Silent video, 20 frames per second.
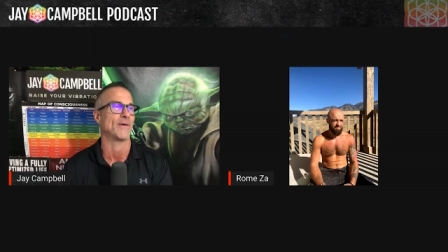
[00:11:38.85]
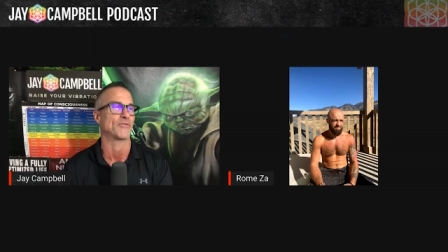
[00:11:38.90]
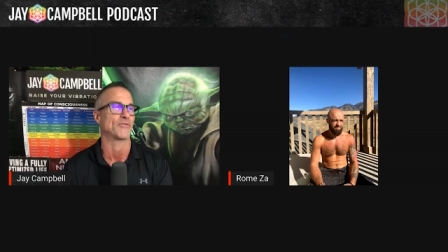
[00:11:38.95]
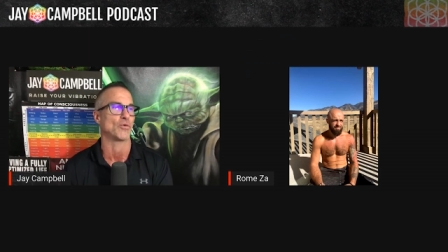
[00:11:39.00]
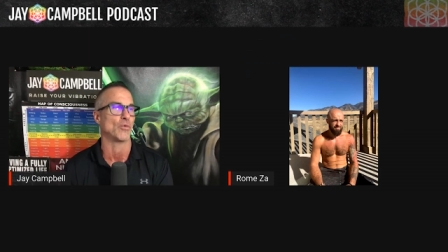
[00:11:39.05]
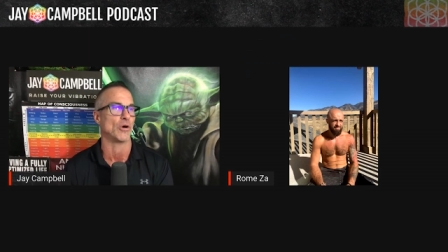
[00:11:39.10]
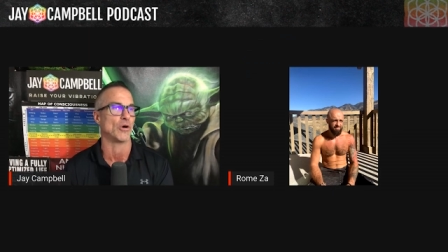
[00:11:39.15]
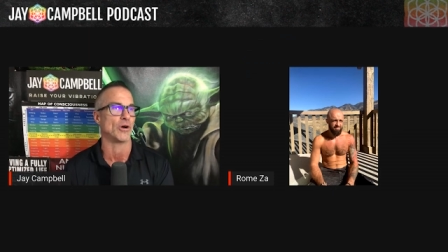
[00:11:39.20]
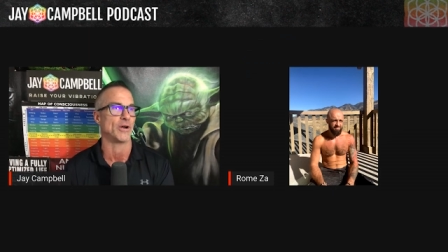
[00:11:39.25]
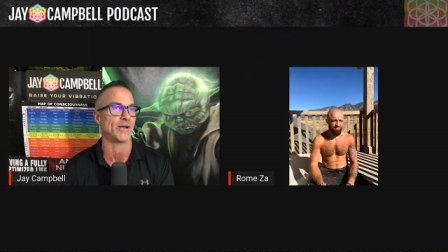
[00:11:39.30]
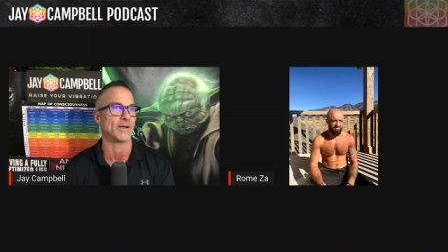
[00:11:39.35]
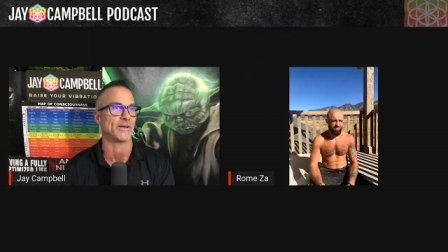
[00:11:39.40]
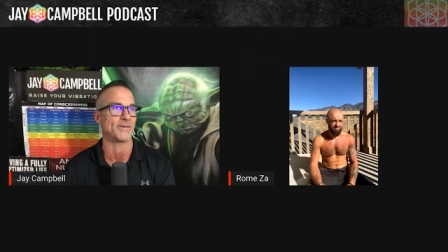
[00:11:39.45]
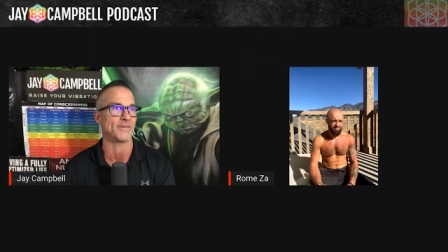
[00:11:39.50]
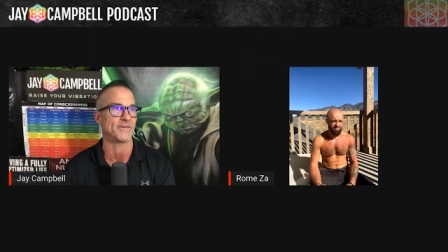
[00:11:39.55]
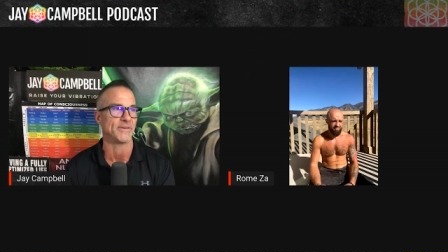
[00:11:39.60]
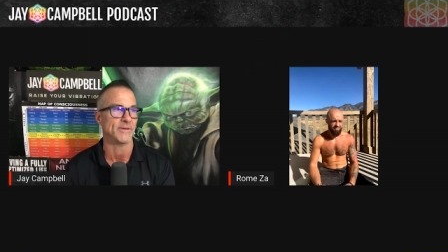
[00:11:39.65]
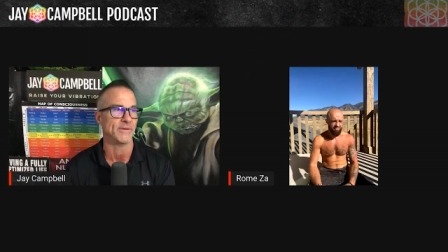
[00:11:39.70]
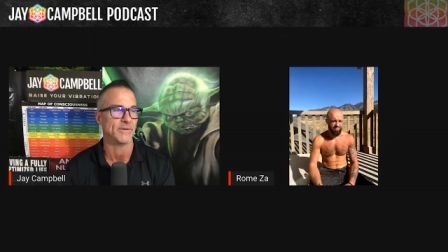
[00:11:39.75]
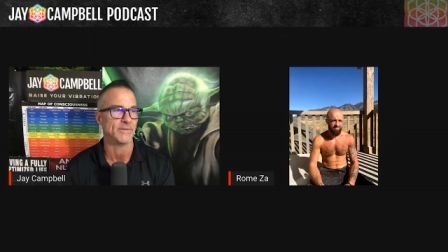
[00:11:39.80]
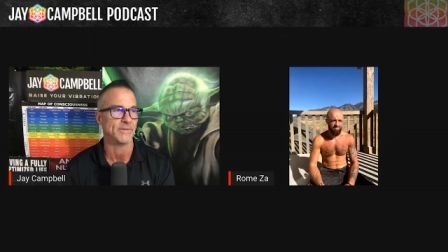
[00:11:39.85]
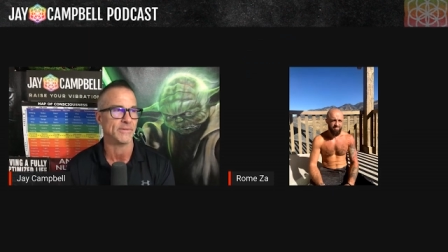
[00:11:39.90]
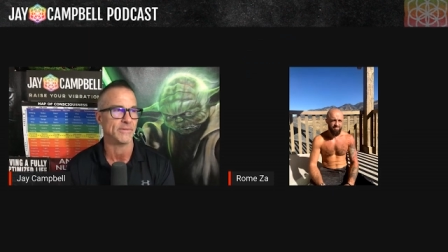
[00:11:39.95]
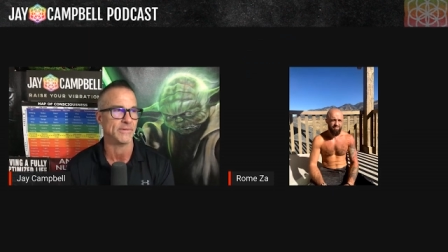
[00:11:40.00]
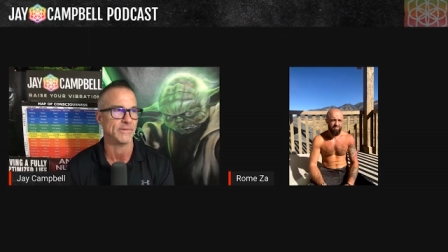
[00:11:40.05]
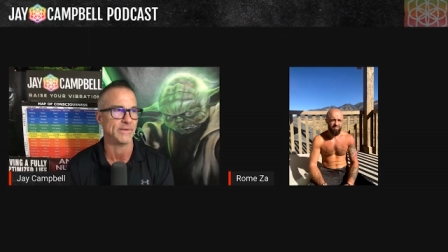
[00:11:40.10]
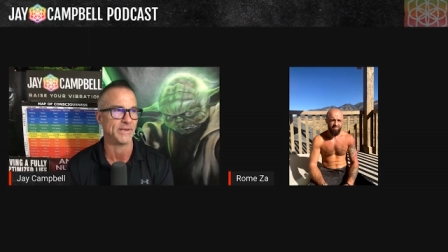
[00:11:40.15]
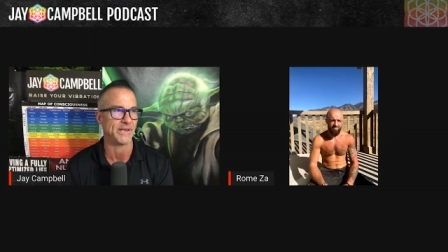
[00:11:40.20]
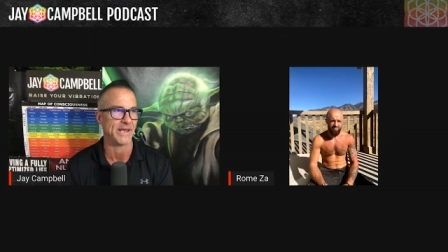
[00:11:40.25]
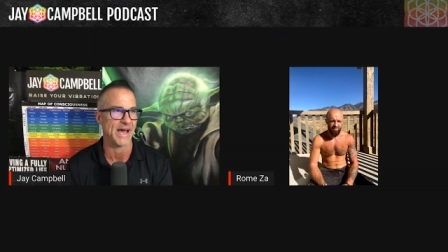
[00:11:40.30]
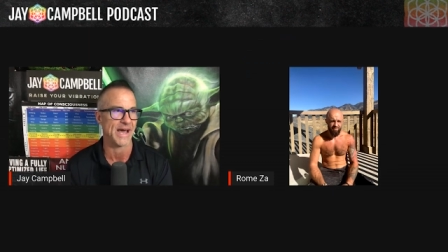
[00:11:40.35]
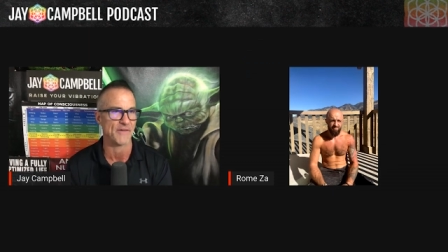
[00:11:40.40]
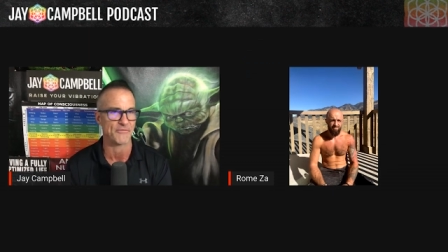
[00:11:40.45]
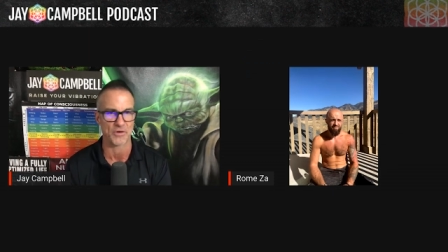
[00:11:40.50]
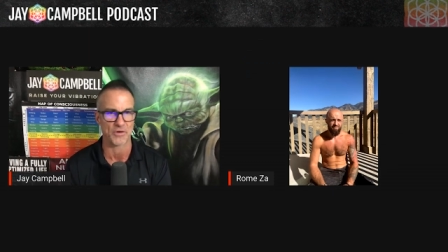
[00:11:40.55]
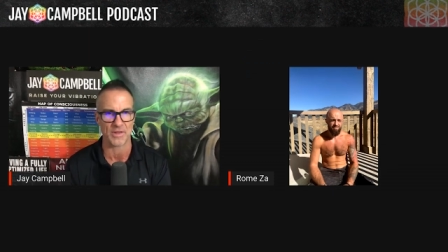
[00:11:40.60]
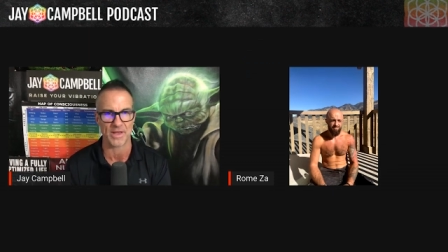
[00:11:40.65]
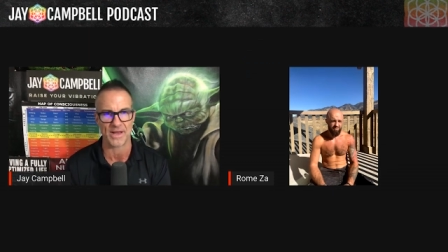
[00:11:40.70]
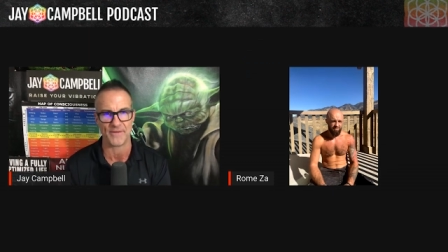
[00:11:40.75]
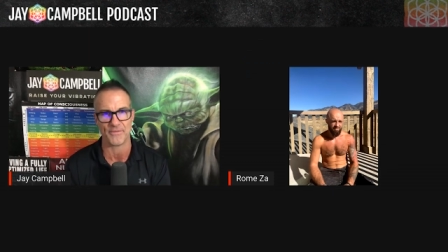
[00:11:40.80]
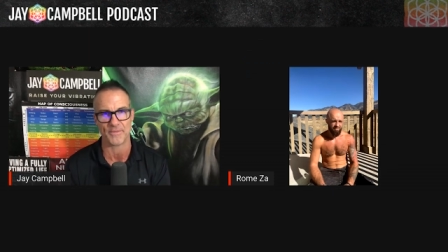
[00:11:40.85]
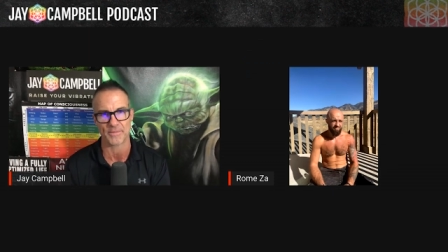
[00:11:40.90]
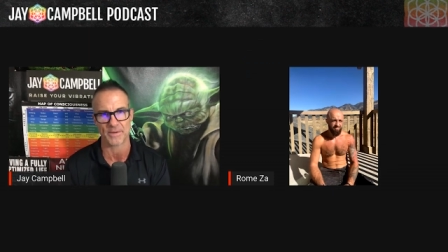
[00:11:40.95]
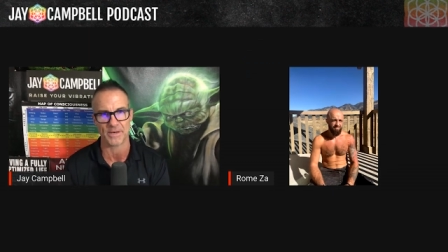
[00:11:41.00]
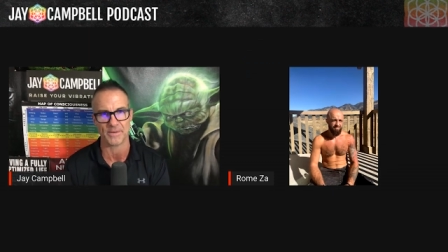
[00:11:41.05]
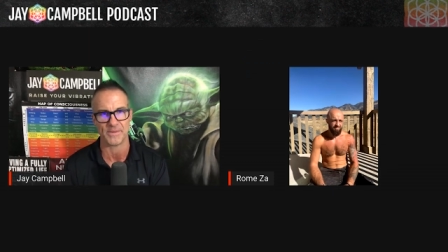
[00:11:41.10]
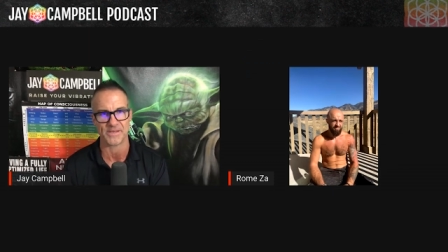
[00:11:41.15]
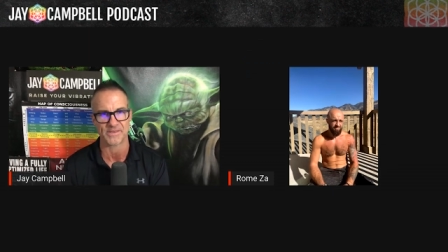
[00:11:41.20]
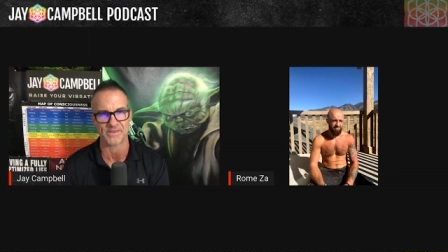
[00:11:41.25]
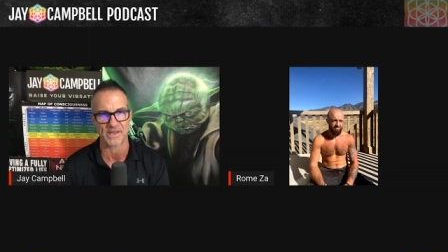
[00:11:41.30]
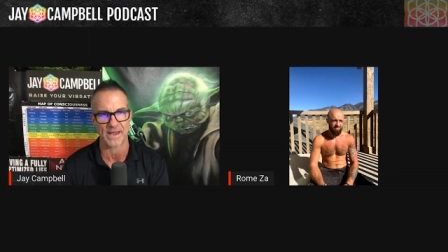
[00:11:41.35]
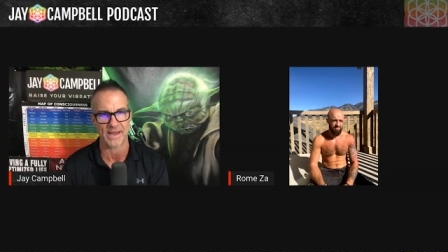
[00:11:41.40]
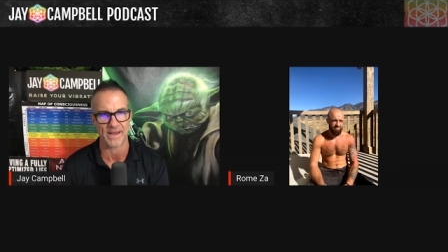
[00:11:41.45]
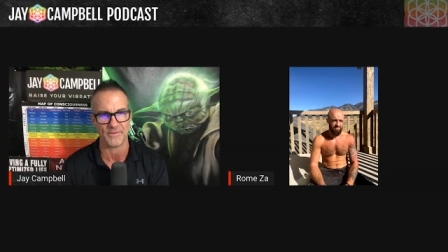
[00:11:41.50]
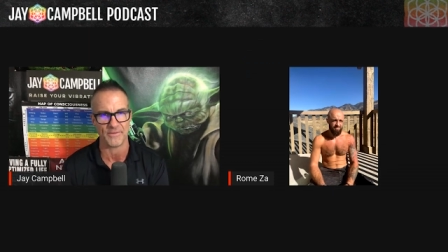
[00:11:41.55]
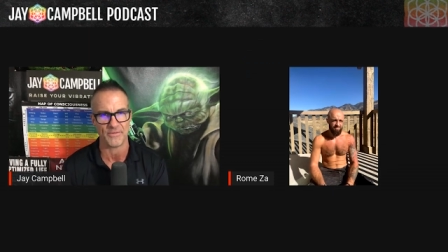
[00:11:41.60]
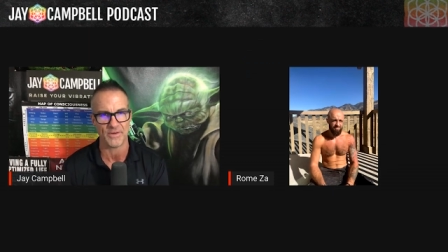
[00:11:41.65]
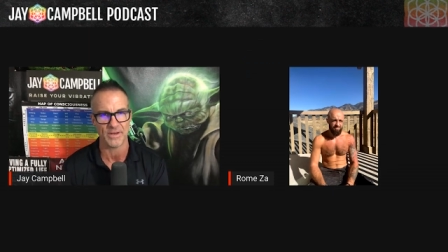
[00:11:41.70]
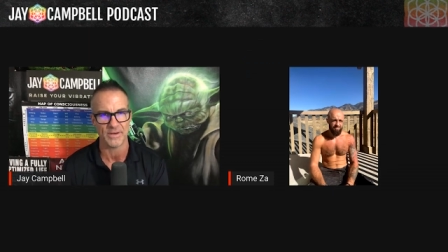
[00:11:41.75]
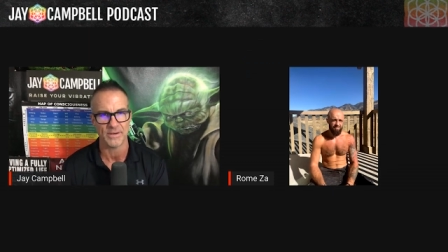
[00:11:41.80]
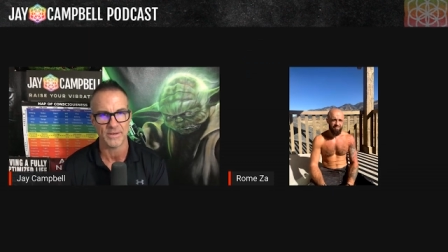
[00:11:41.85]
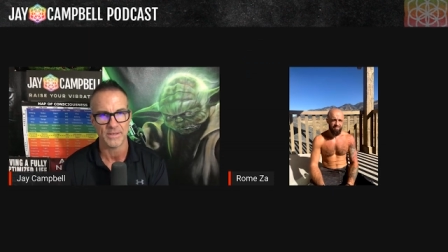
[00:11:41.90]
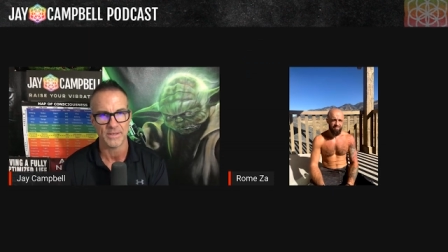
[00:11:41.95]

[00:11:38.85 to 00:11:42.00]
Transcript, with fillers: have to worry because in the afterlife i'm going to be saved